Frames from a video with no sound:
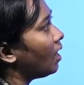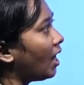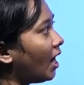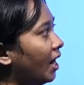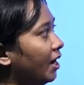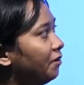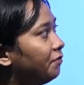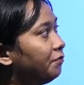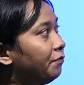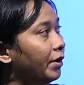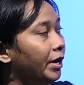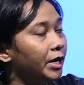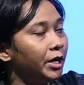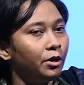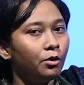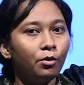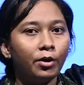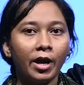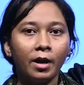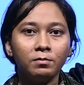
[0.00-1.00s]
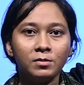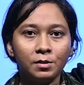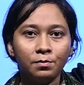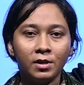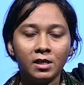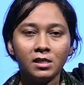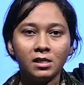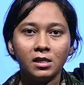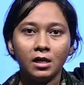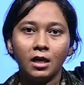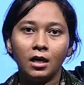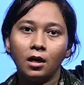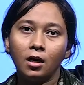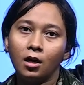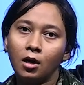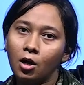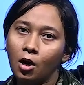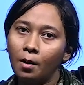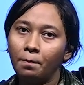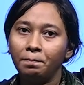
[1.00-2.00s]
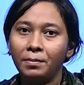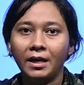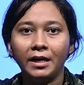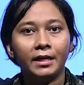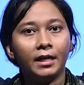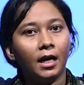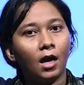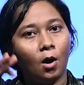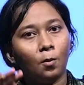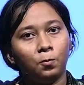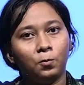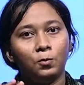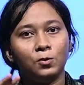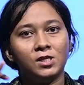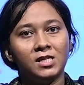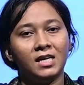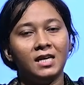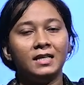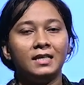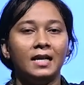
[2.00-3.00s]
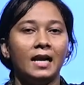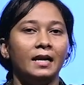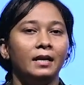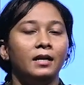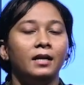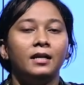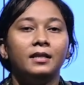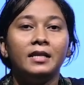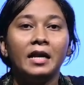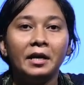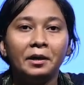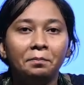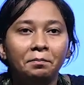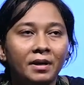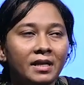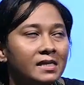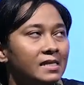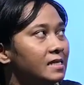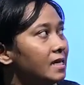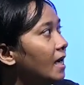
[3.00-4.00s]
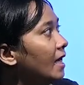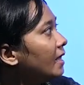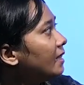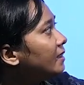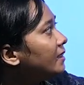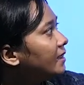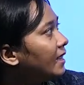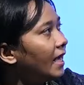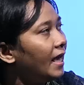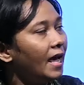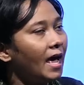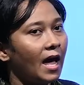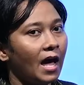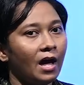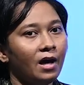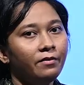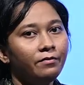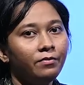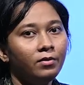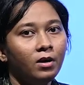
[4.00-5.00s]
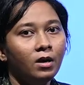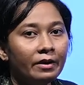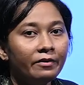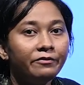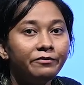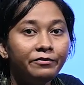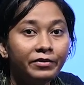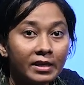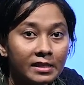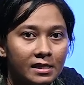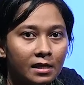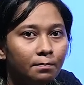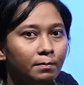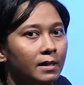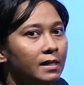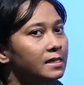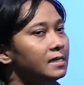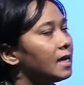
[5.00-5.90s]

And phanerogams means completely opposite, that means they have visible